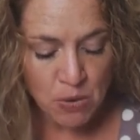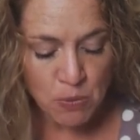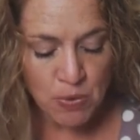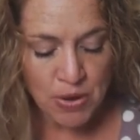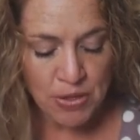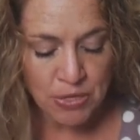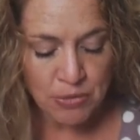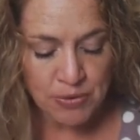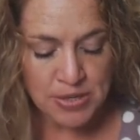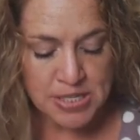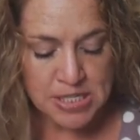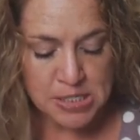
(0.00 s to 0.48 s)

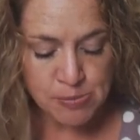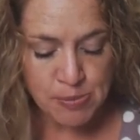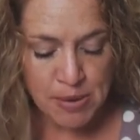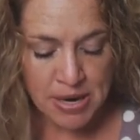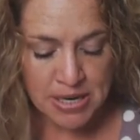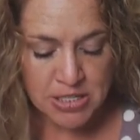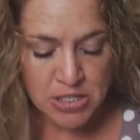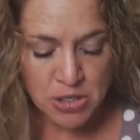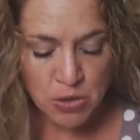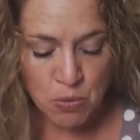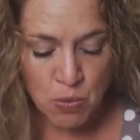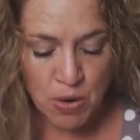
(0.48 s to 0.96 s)
with
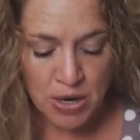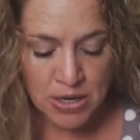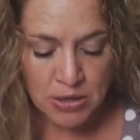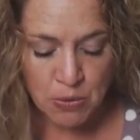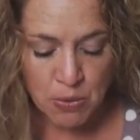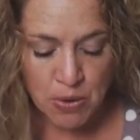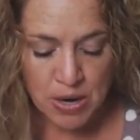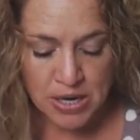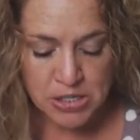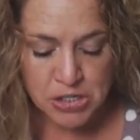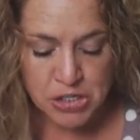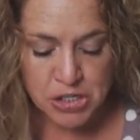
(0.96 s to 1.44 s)
respect to one
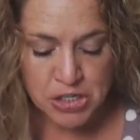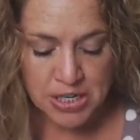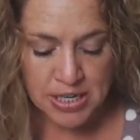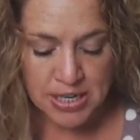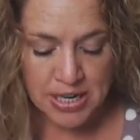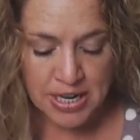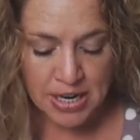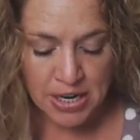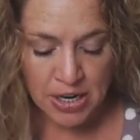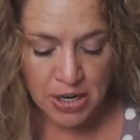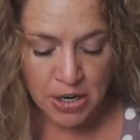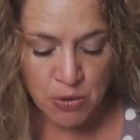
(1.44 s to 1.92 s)

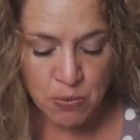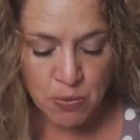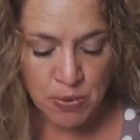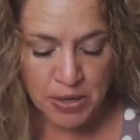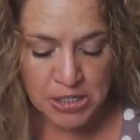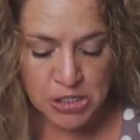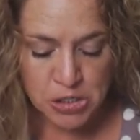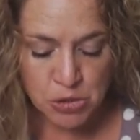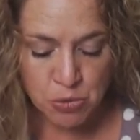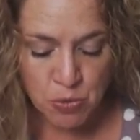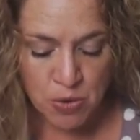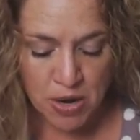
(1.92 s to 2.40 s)
question here,
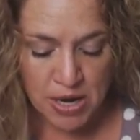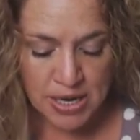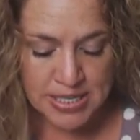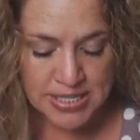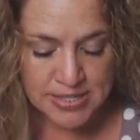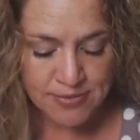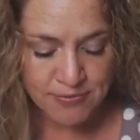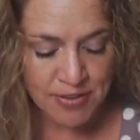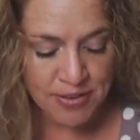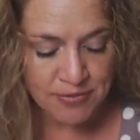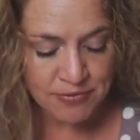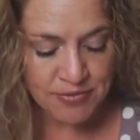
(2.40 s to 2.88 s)
which
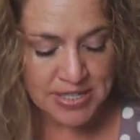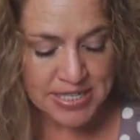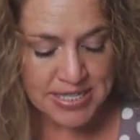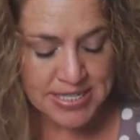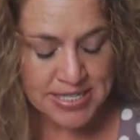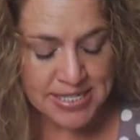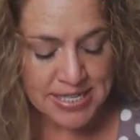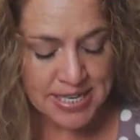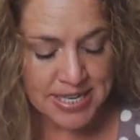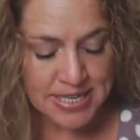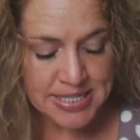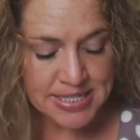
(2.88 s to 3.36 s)
was
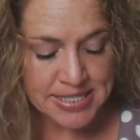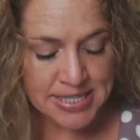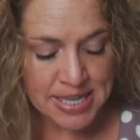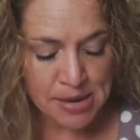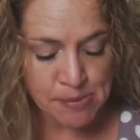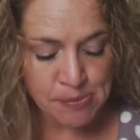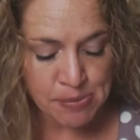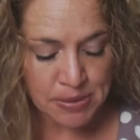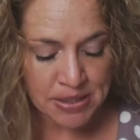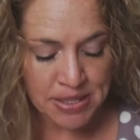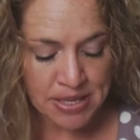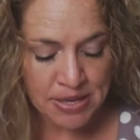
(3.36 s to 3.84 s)
56,
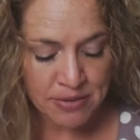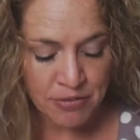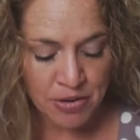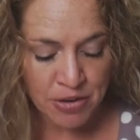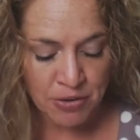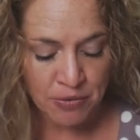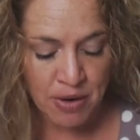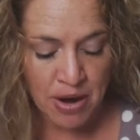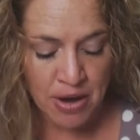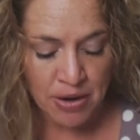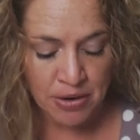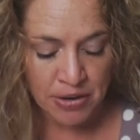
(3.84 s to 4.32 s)
I believe,
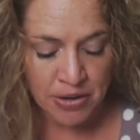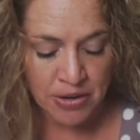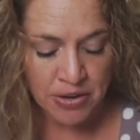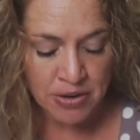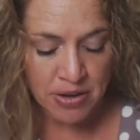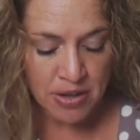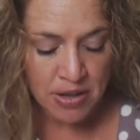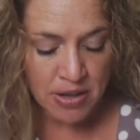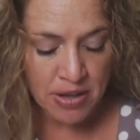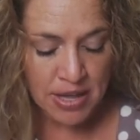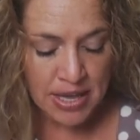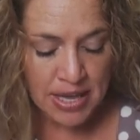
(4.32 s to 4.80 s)
Your
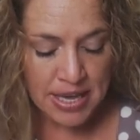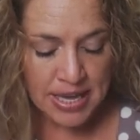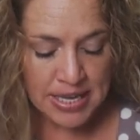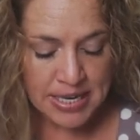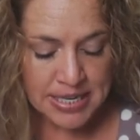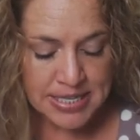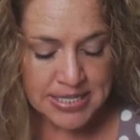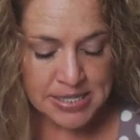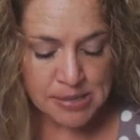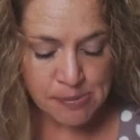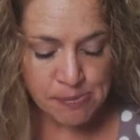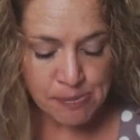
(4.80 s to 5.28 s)
Honor.
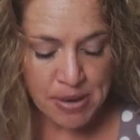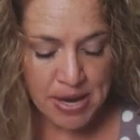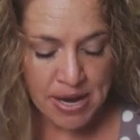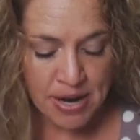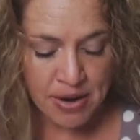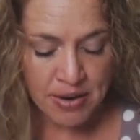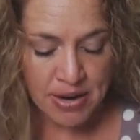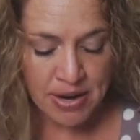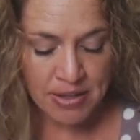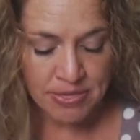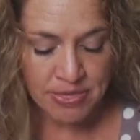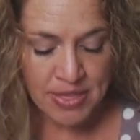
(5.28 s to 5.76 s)
It is
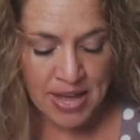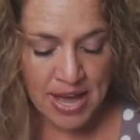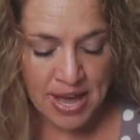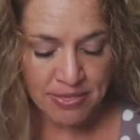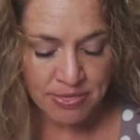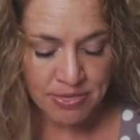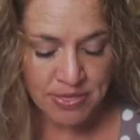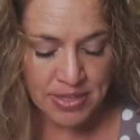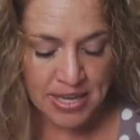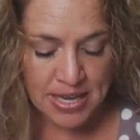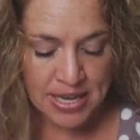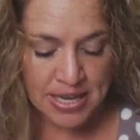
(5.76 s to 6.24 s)
apparent
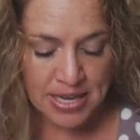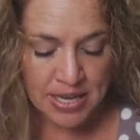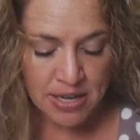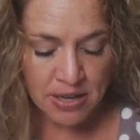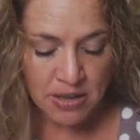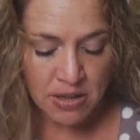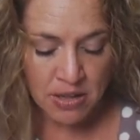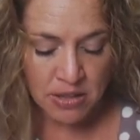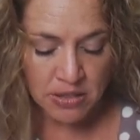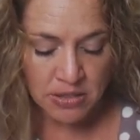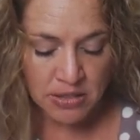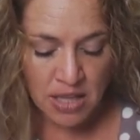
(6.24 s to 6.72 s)
that the
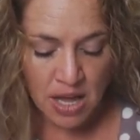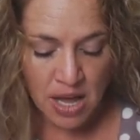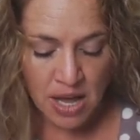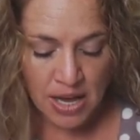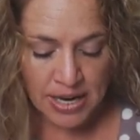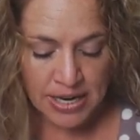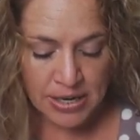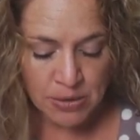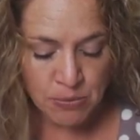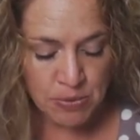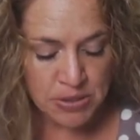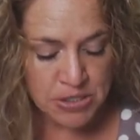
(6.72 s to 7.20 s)

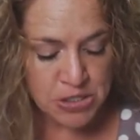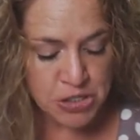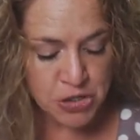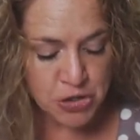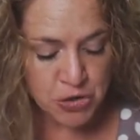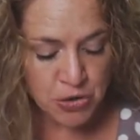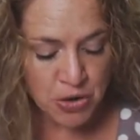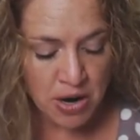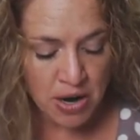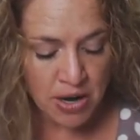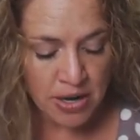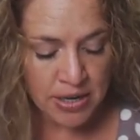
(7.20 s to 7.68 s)
line was
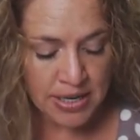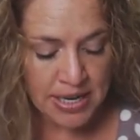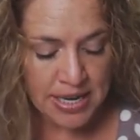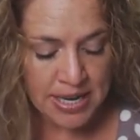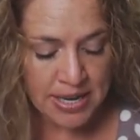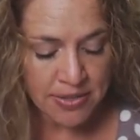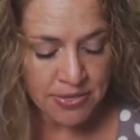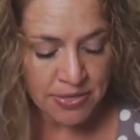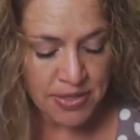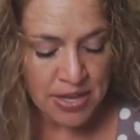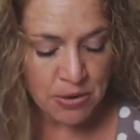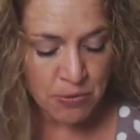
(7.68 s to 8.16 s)
drawn
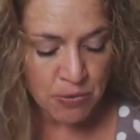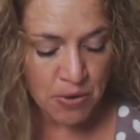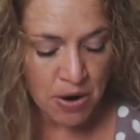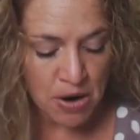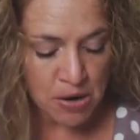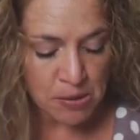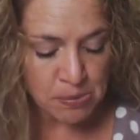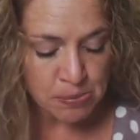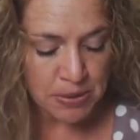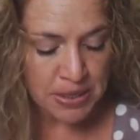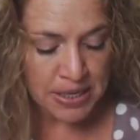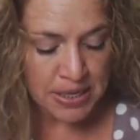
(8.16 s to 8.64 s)
in the wrong